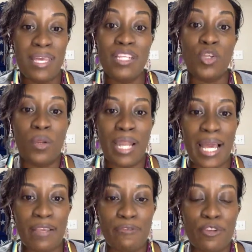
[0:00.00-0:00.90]
your
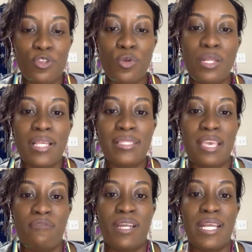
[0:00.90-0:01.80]
life? So let's
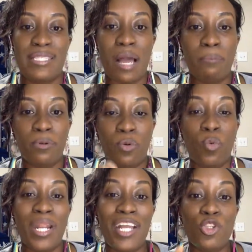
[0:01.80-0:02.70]
give an example.
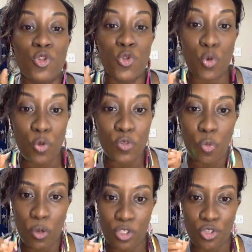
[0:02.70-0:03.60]
What I don't
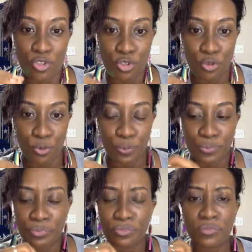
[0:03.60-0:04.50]
want you to do.
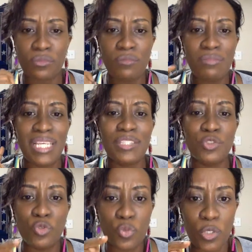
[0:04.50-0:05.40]
I
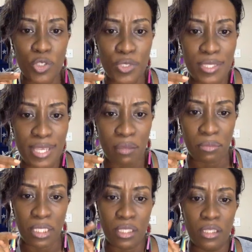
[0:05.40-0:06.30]
don't want you to tell
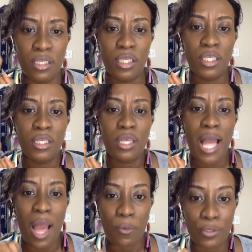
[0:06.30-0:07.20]
me,
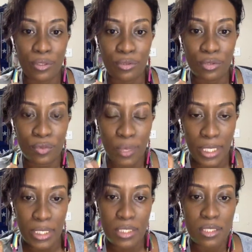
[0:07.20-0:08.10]
I want to lose
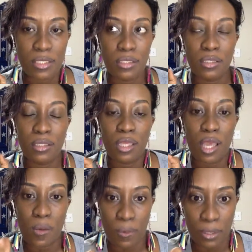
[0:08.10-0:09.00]
weight,
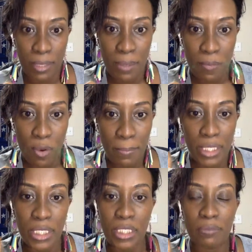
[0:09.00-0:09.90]
I want to make more
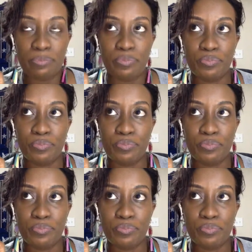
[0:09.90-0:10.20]
money,